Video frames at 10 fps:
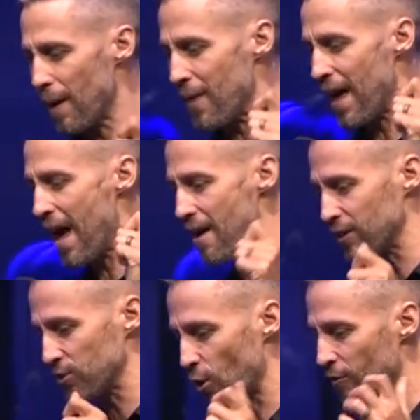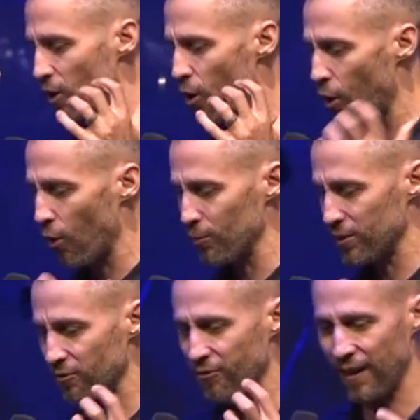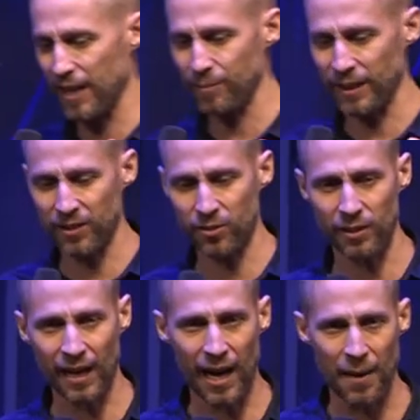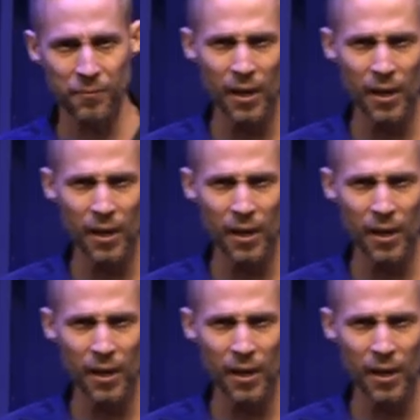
up the heavens over homes and families, oh God.